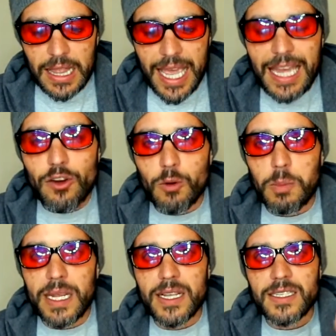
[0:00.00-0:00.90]

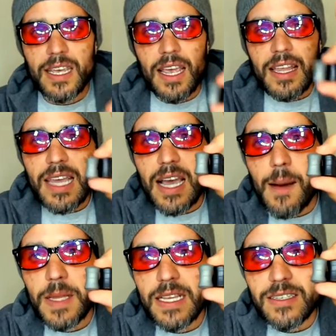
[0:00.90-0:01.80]
lanyard beads. They
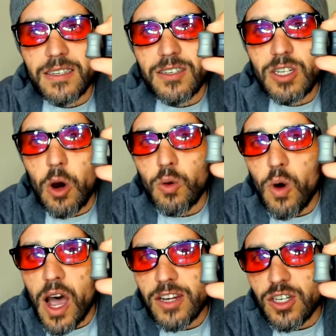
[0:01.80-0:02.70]
come in this
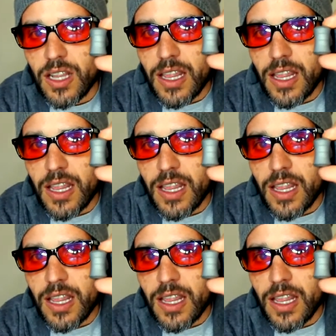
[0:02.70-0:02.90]
stonewash,